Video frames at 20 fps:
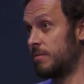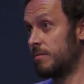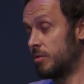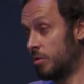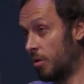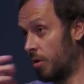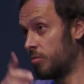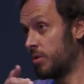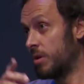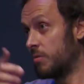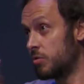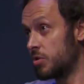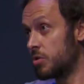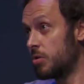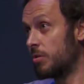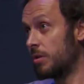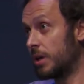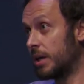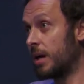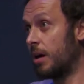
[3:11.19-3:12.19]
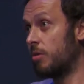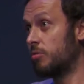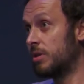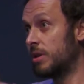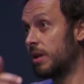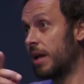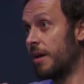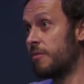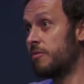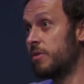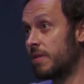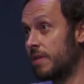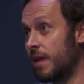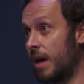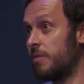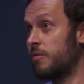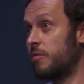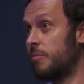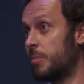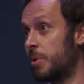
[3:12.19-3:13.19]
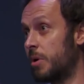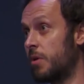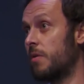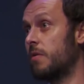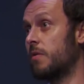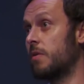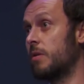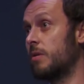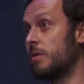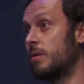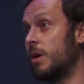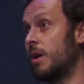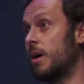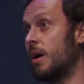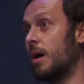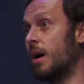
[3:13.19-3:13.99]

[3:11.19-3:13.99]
you know, he was only counting every tenth person,